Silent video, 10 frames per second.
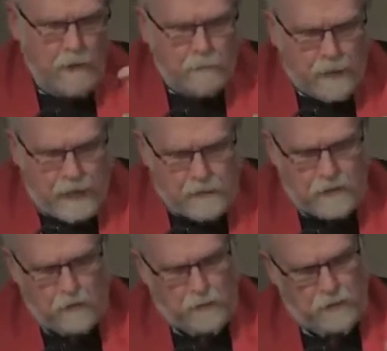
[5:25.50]

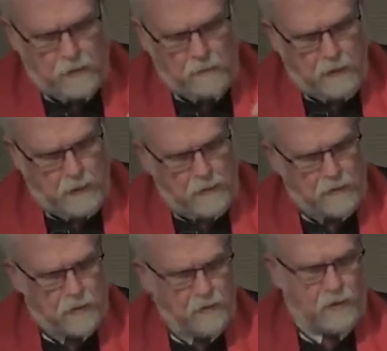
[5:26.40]
pati, which
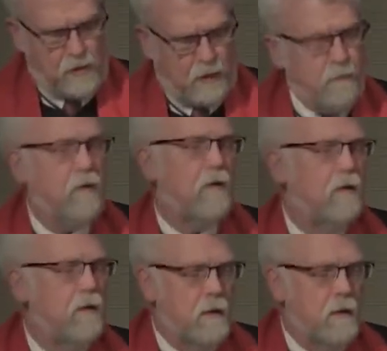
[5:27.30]
means to suffer,